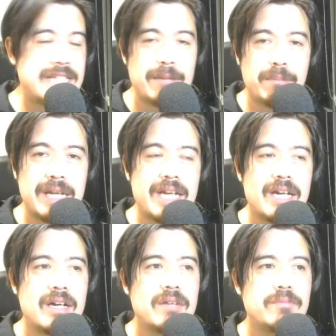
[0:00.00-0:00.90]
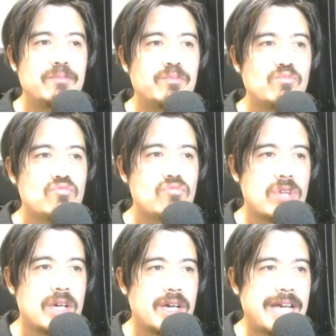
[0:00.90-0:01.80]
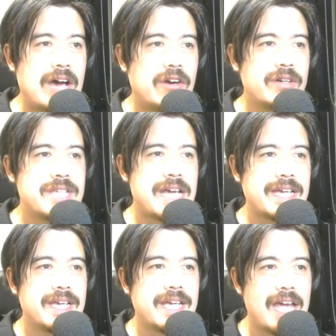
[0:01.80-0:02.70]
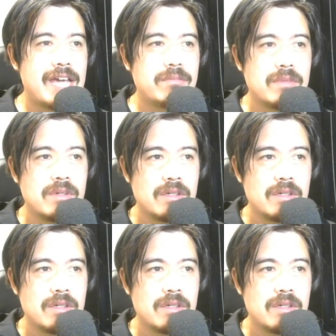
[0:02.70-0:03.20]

they play um, a counter attacking game,